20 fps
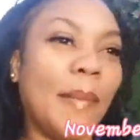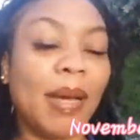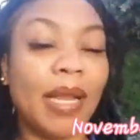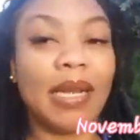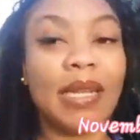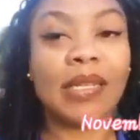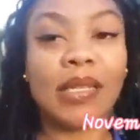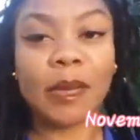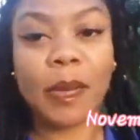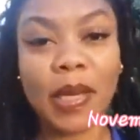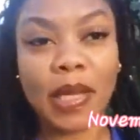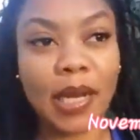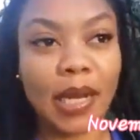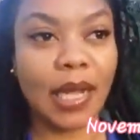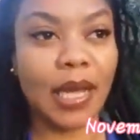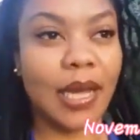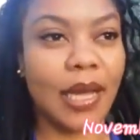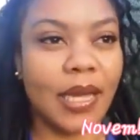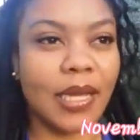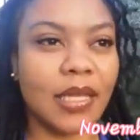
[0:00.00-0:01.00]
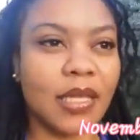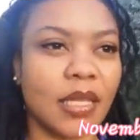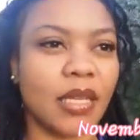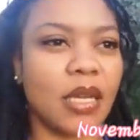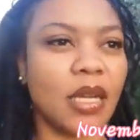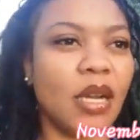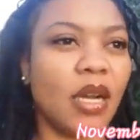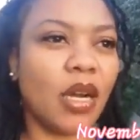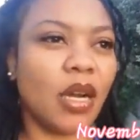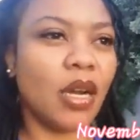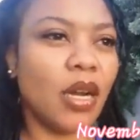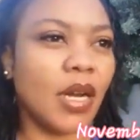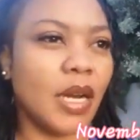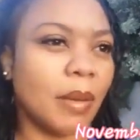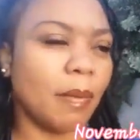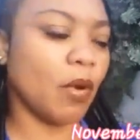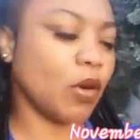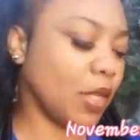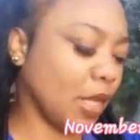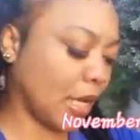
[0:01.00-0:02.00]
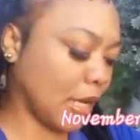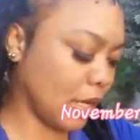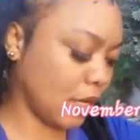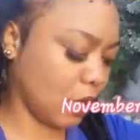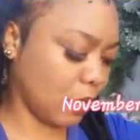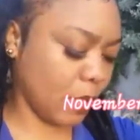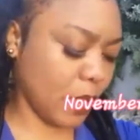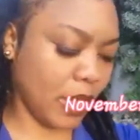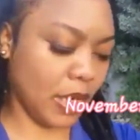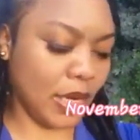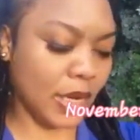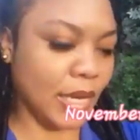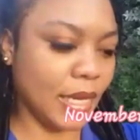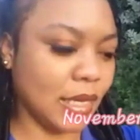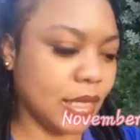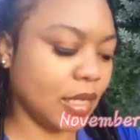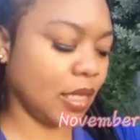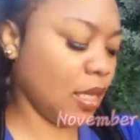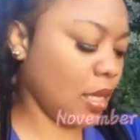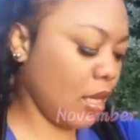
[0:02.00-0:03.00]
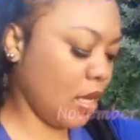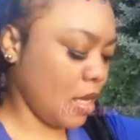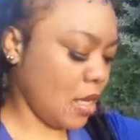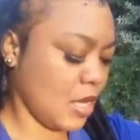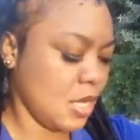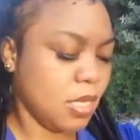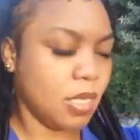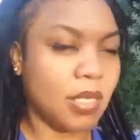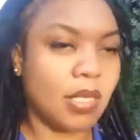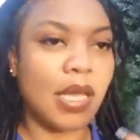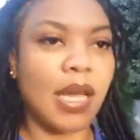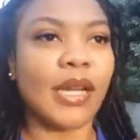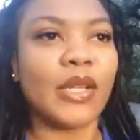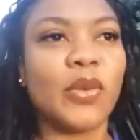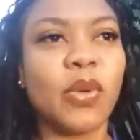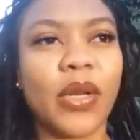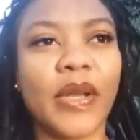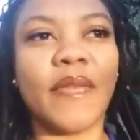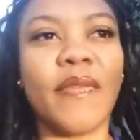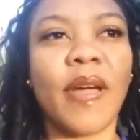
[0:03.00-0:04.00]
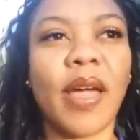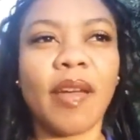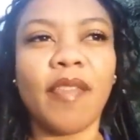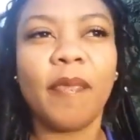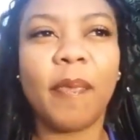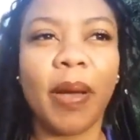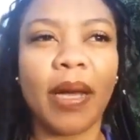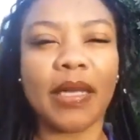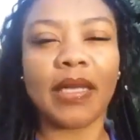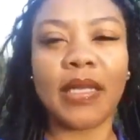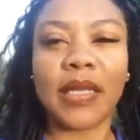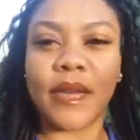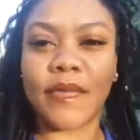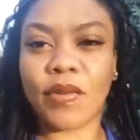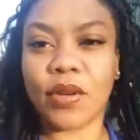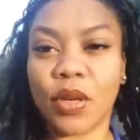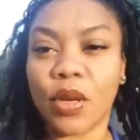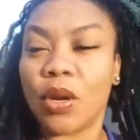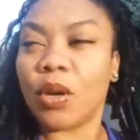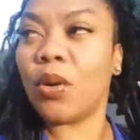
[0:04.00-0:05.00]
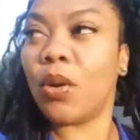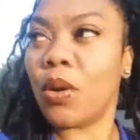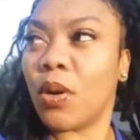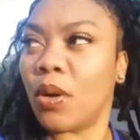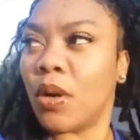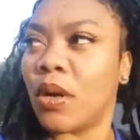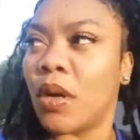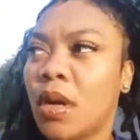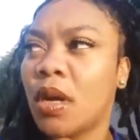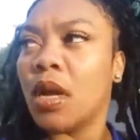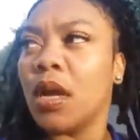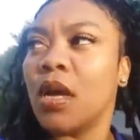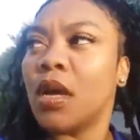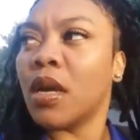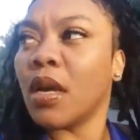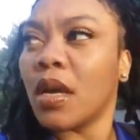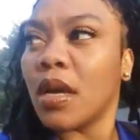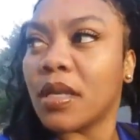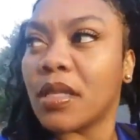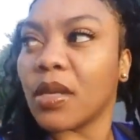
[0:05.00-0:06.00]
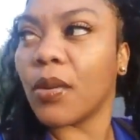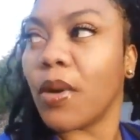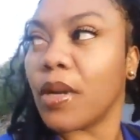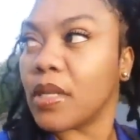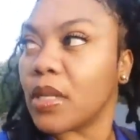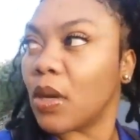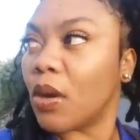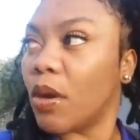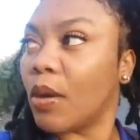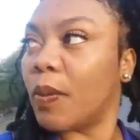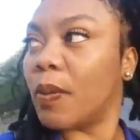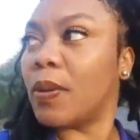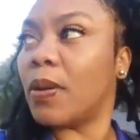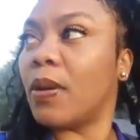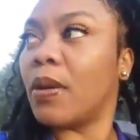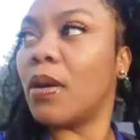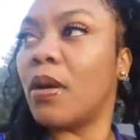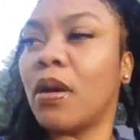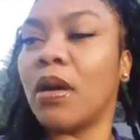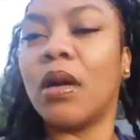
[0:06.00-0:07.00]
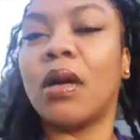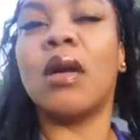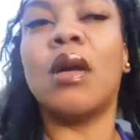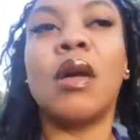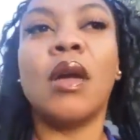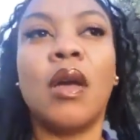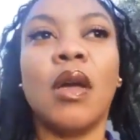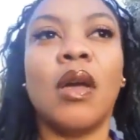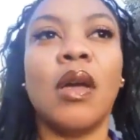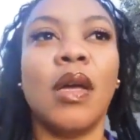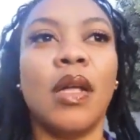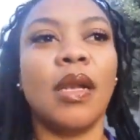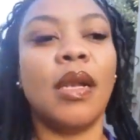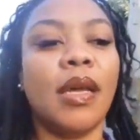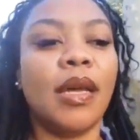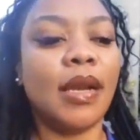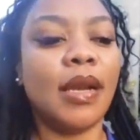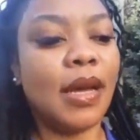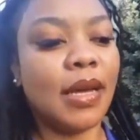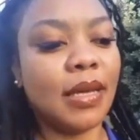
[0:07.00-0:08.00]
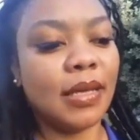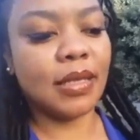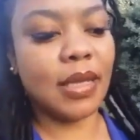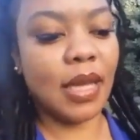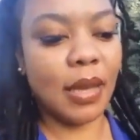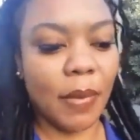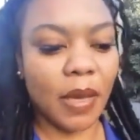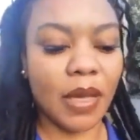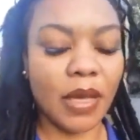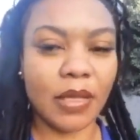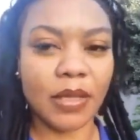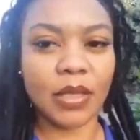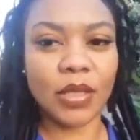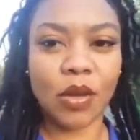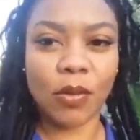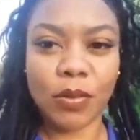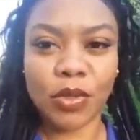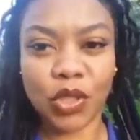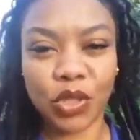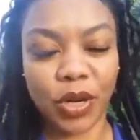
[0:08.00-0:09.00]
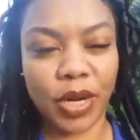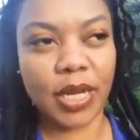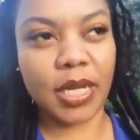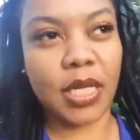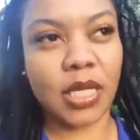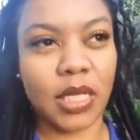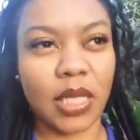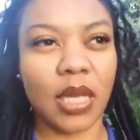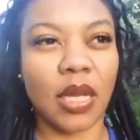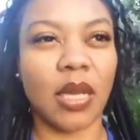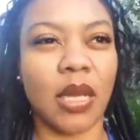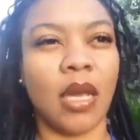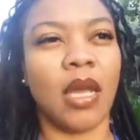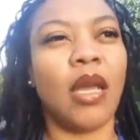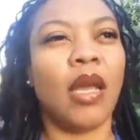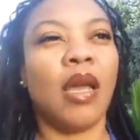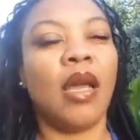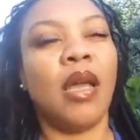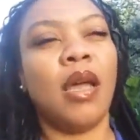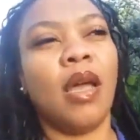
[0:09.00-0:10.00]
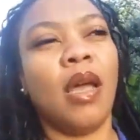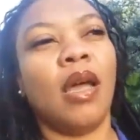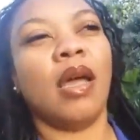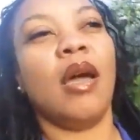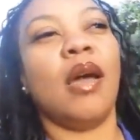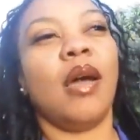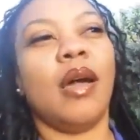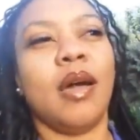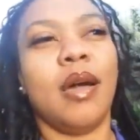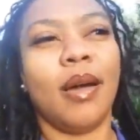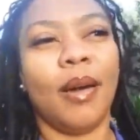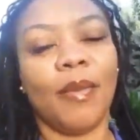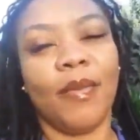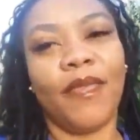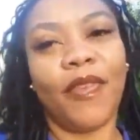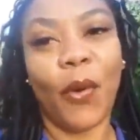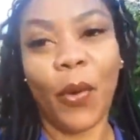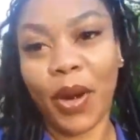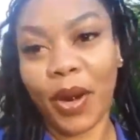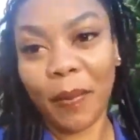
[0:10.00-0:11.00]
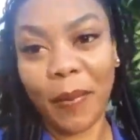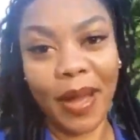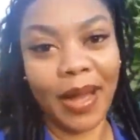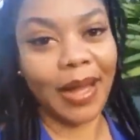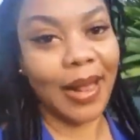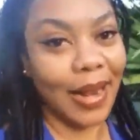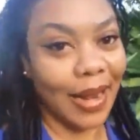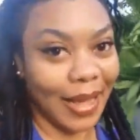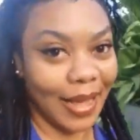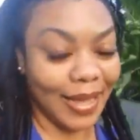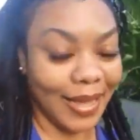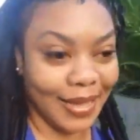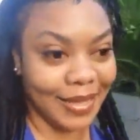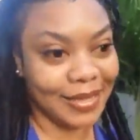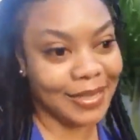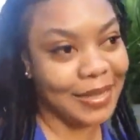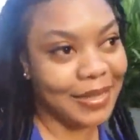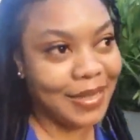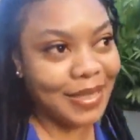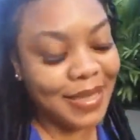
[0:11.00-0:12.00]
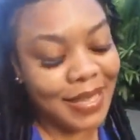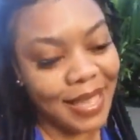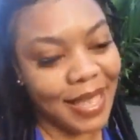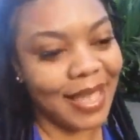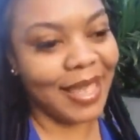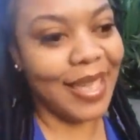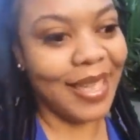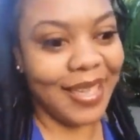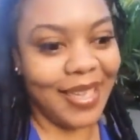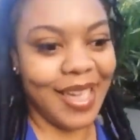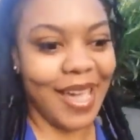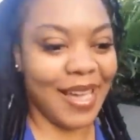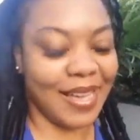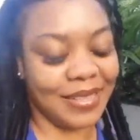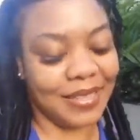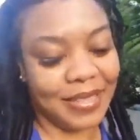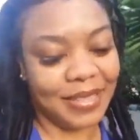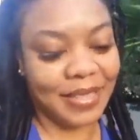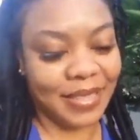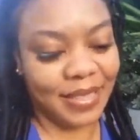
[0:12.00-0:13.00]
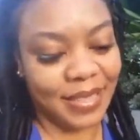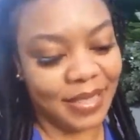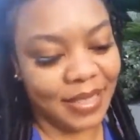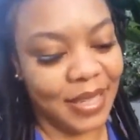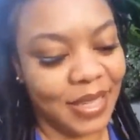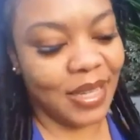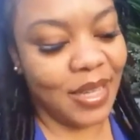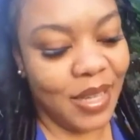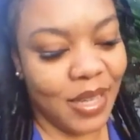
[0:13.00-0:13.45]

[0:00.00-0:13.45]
I'm a little bit late, early, but a little bit late. It's like 25 past 7 now, because I was up late last night making some dreads for one of my clients. Yes.